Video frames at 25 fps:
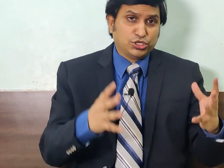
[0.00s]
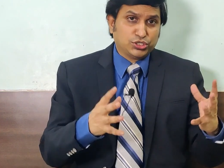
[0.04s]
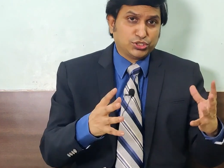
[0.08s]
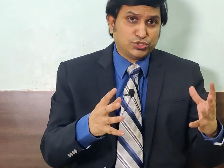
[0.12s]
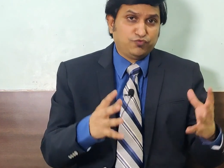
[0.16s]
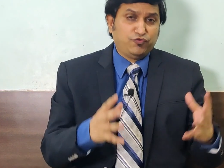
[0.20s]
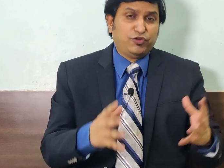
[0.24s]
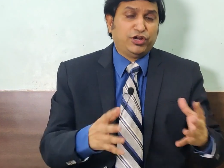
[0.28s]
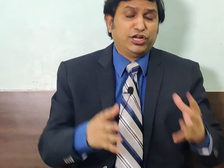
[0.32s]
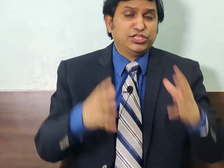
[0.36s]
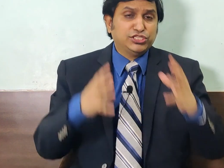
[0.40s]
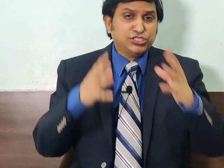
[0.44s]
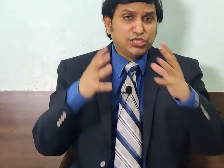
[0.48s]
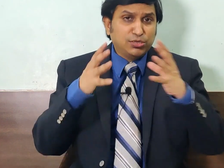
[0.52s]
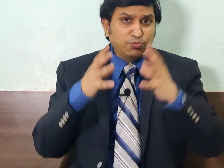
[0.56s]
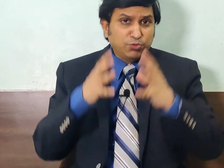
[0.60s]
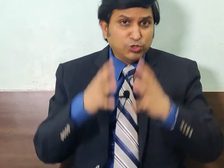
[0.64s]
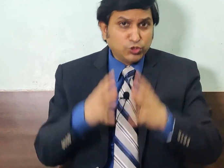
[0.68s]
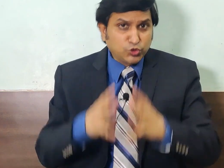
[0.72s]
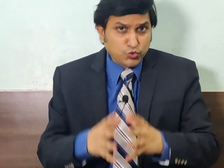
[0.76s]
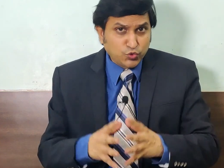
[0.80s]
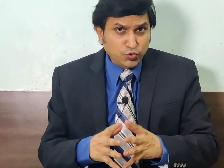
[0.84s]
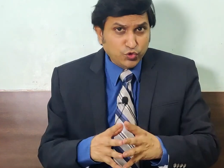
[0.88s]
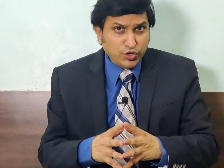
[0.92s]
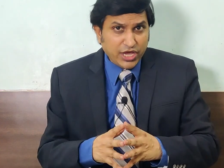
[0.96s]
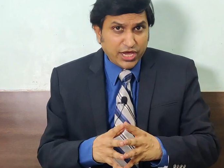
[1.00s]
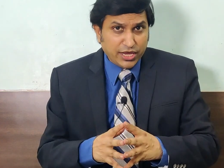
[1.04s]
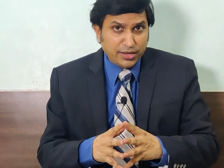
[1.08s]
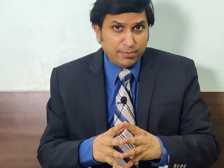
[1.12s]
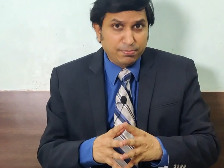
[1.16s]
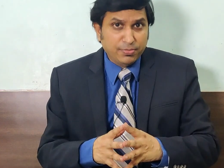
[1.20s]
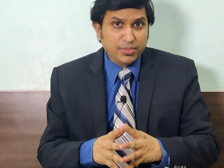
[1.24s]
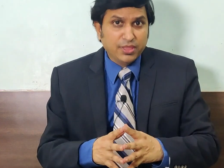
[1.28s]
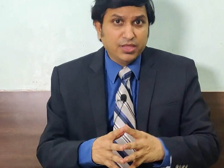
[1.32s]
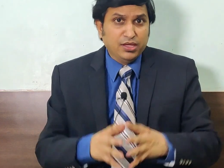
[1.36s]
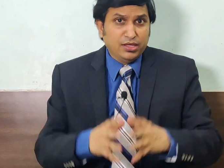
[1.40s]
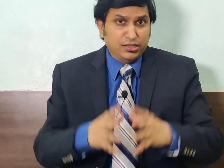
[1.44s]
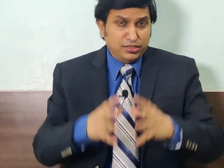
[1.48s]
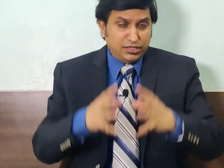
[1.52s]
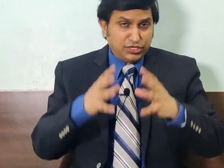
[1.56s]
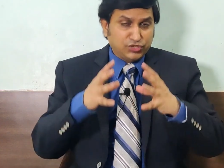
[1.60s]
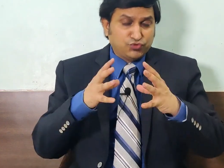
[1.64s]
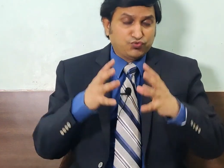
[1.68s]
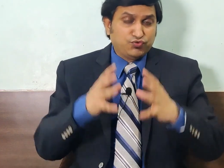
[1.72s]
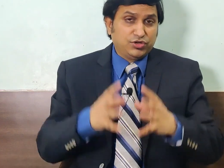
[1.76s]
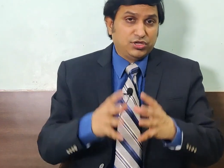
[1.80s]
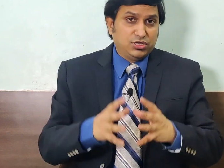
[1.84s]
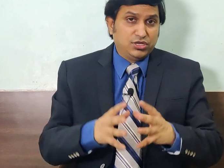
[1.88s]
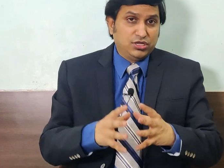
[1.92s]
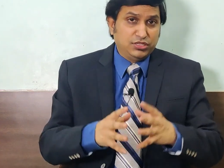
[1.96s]
For example, today,
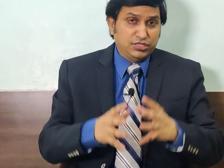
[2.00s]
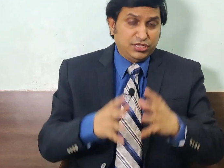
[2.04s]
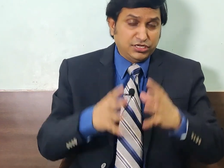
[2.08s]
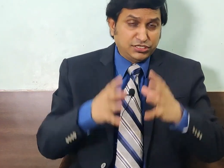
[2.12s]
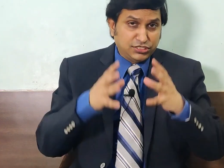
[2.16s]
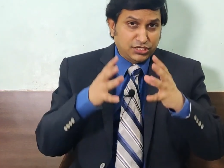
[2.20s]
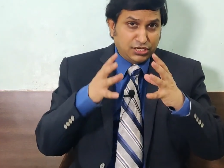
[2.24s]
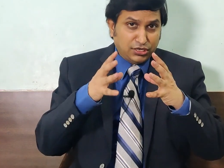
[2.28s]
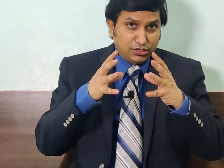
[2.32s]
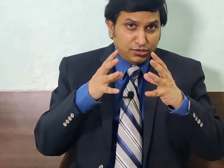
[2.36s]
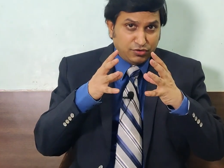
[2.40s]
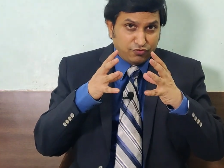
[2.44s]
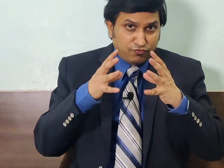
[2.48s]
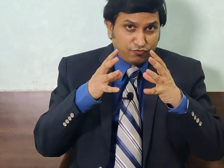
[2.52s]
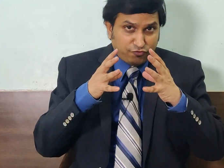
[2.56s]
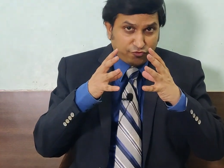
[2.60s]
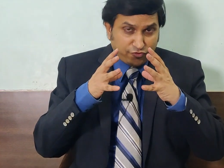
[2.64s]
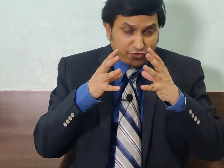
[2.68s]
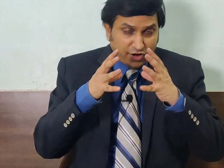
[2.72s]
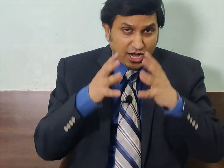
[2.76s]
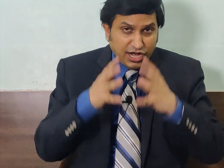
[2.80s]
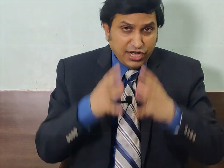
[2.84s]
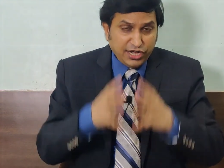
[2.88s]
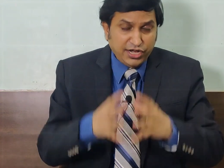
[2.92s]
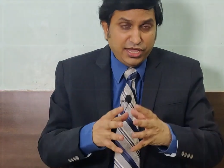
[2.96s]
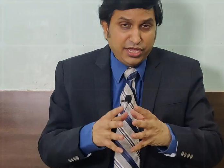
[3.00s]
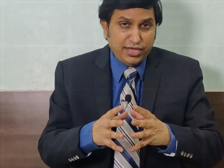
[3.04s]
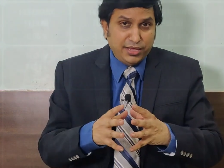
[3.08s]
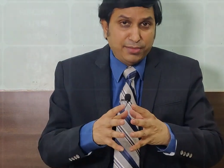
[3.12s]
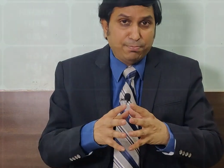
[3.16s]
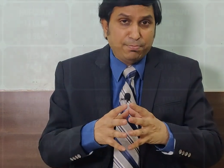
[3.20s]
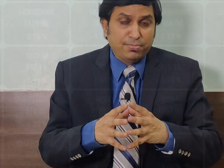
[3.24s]
that's on Friday,